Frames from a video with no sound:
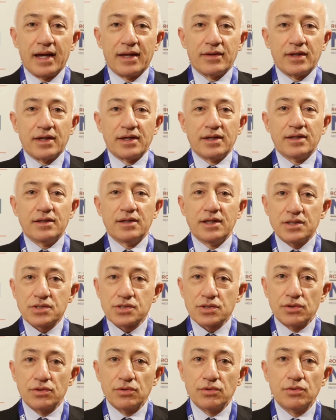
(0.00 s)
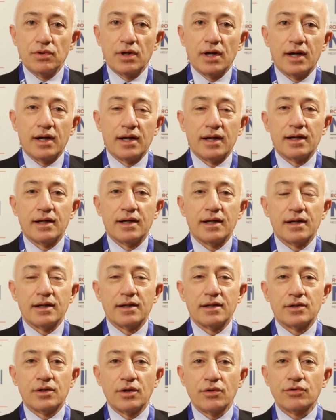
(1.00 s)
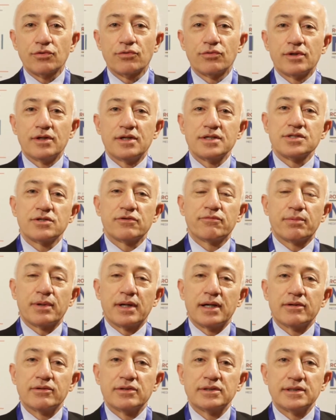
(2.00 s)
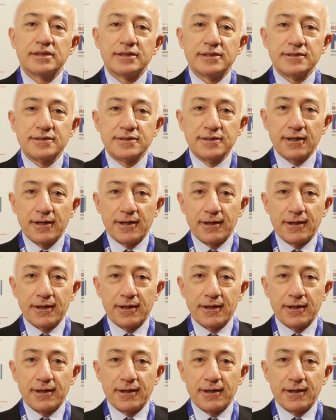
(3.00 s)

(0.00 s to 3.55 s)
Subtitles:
they need to go through the list of priorities,